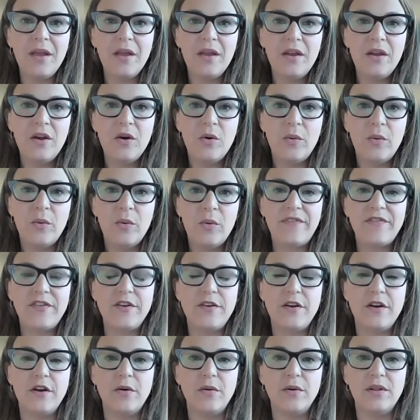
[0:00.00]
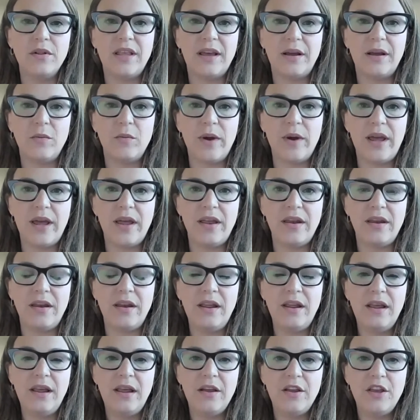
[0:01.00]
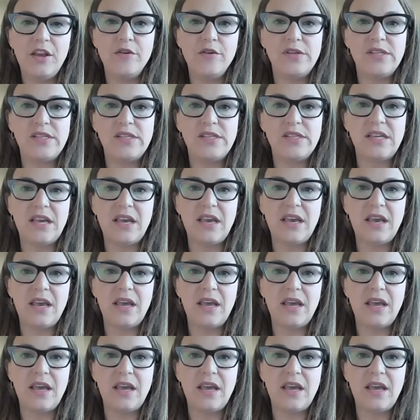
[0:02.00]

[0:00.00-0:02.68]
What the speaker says: we have to note that when you see